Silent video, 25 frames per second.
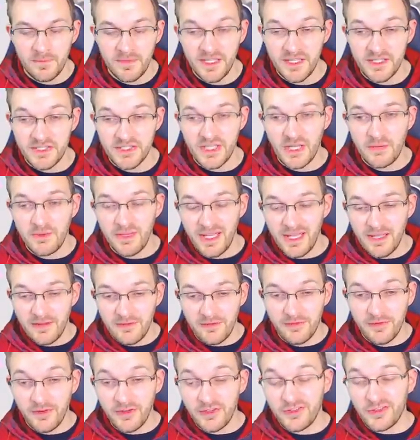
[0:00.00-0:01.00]
Next shot, we get a
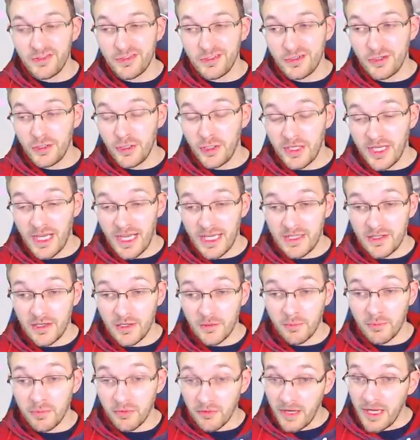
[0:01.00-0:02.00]
first look, look at our
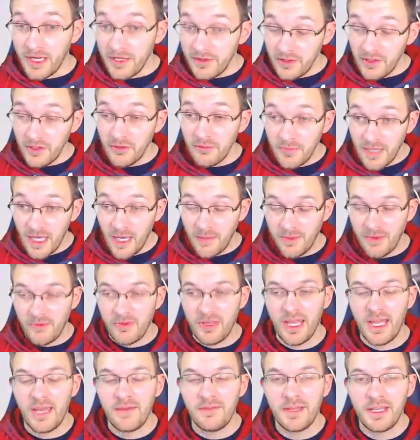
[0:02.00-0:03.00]
brand new map that
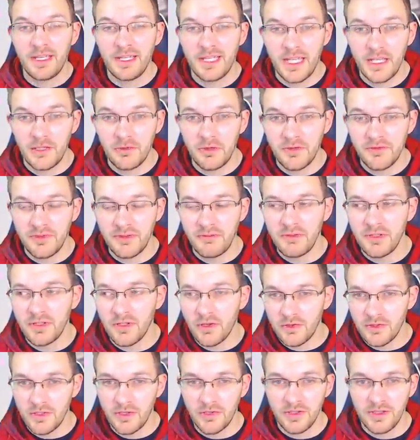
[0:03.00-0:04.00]
we have in Halo Infinite. We
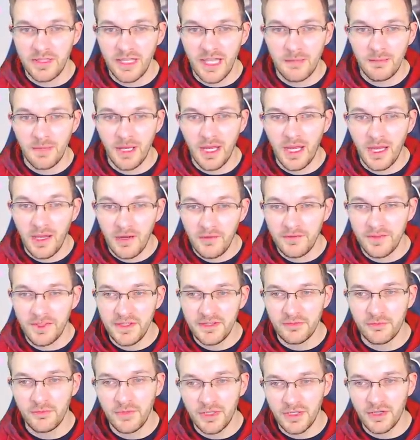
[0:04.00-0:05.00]
don't know the name of
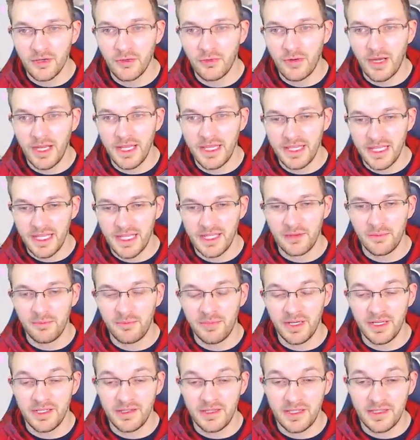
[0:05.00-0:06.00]
this one quite yet,
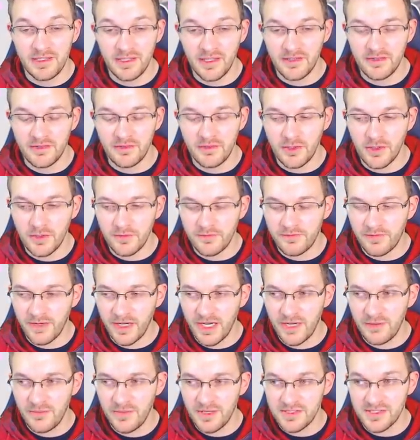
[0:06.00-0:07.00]
but it does look
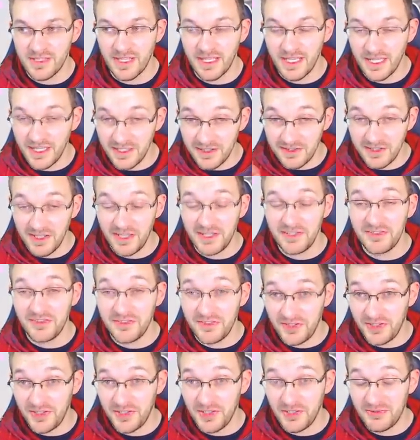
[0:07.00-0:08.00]
very much like Dust
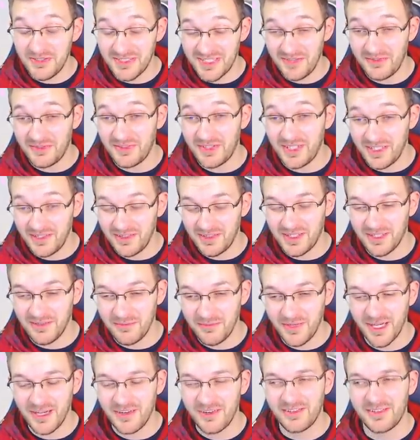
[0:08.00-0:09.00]
2, which I've seen
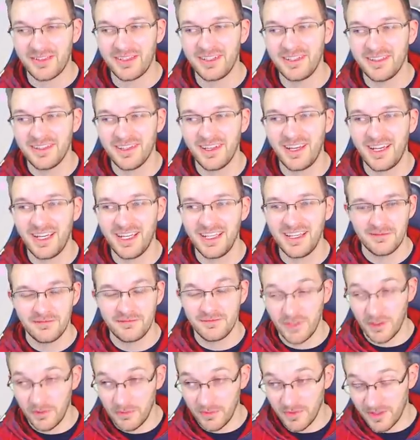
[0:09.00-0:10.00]
comparisons on
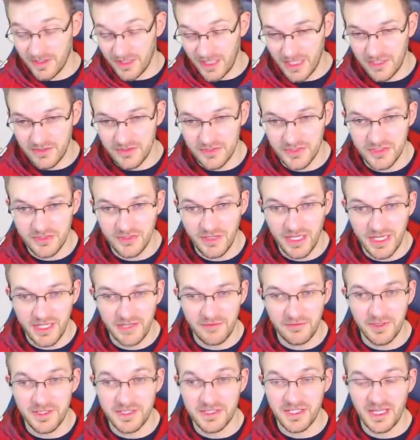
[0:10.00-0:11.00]
from
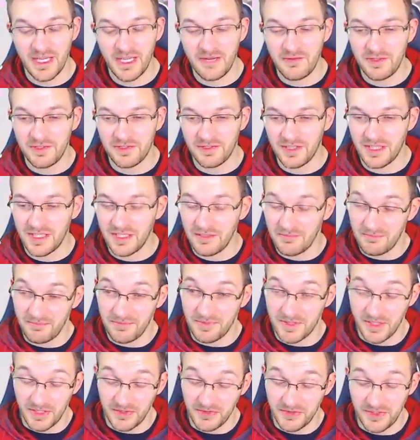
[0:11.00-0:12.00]
Counter-Strike, which obviously
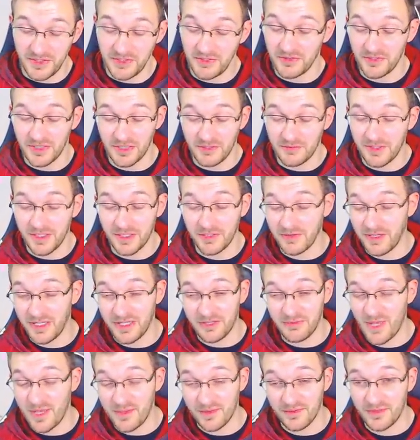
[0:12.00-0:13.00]
Dust 2 is like one of the
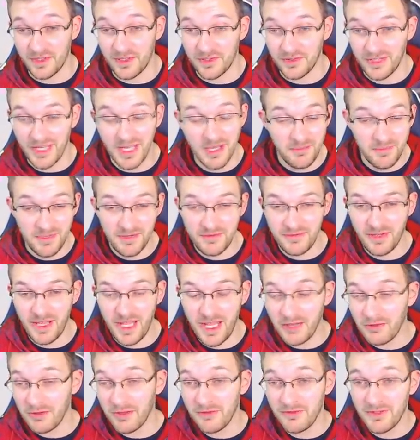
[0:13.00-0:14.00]
greatest maps of all time. If
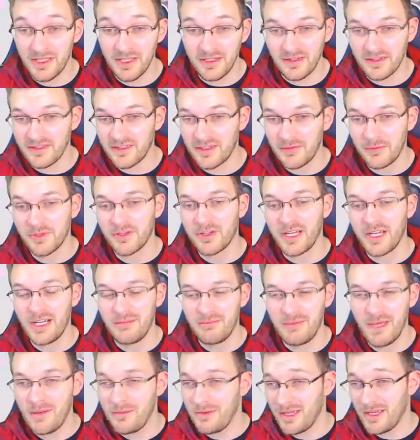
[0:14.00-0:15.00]
Halo Infinite does a similar kind of
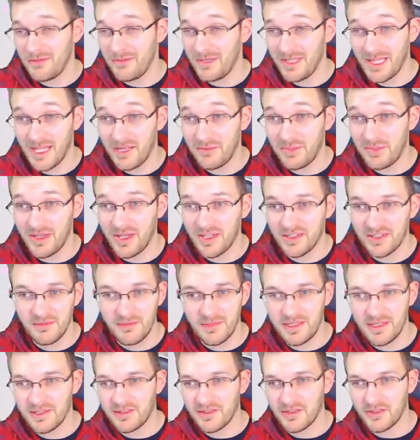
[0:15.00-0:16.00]
map, I mean, that'd be awesome,
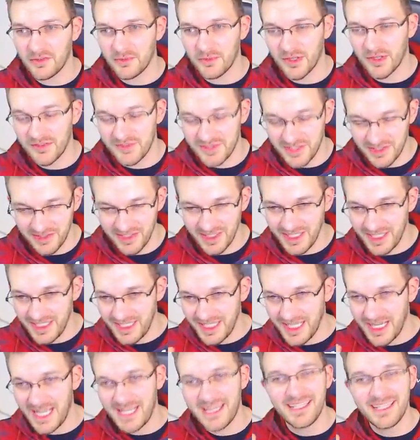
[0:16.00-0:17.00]
but this looks more of just
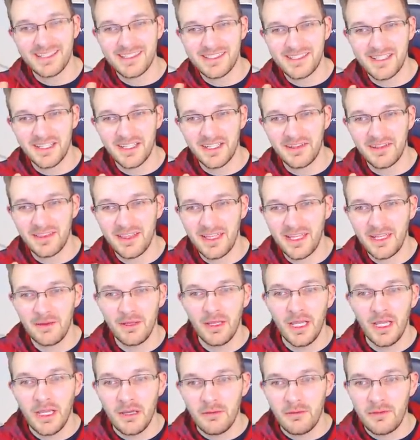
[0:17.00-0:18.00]
an aesthetic thing.
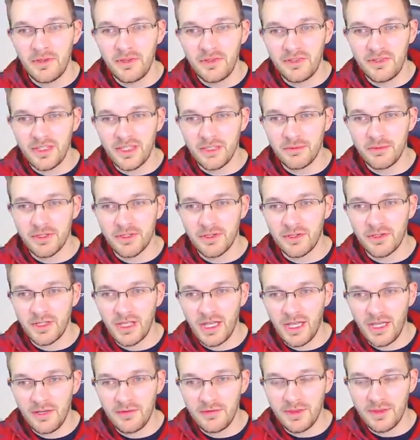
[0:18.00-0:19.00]
We do see the return
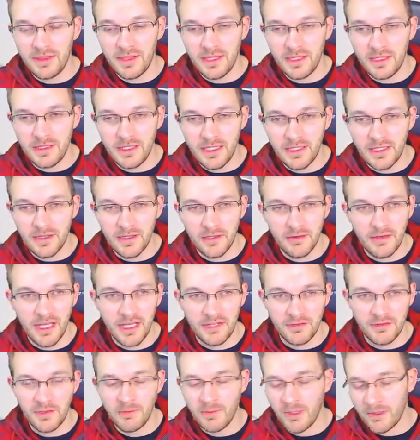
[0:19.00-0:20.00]
of the Needler
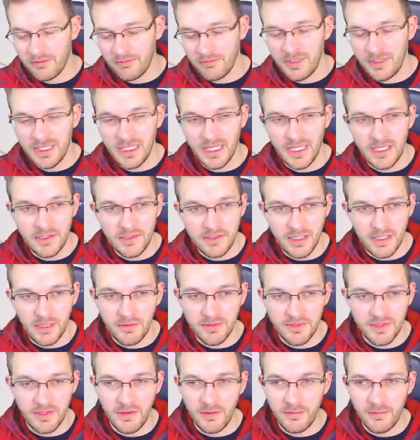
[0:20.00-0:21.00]
as well, but we kind of knew that
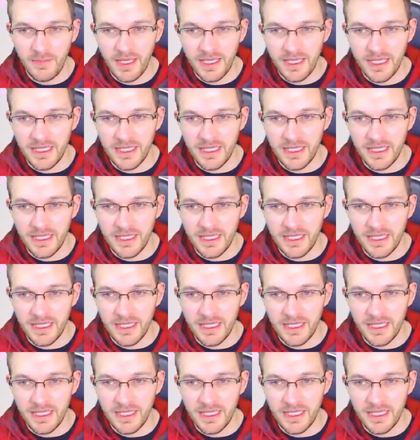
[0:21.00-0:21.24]
was coming back